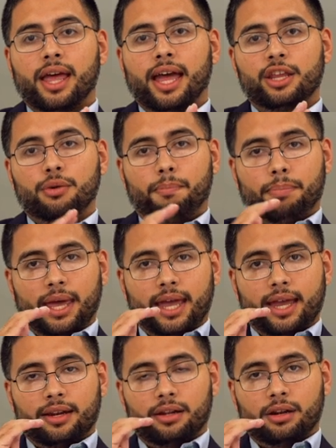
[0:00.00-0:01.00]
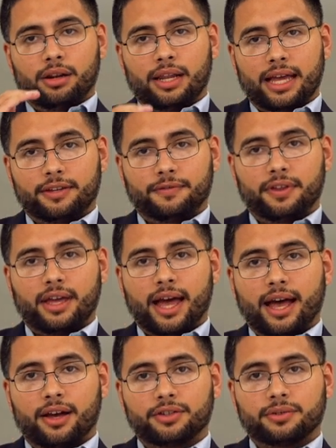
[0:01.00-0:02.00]
and you paid less for the
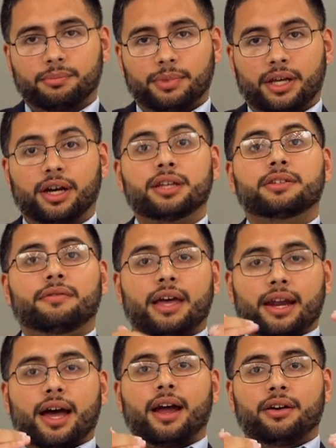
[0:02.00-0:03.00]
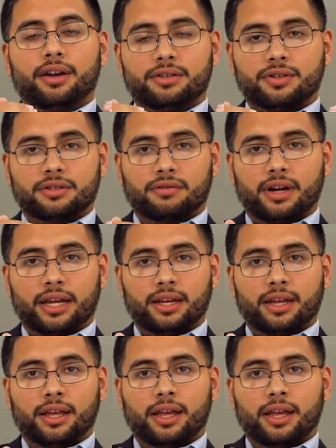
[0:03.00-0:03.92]
house because of that higher interest rate.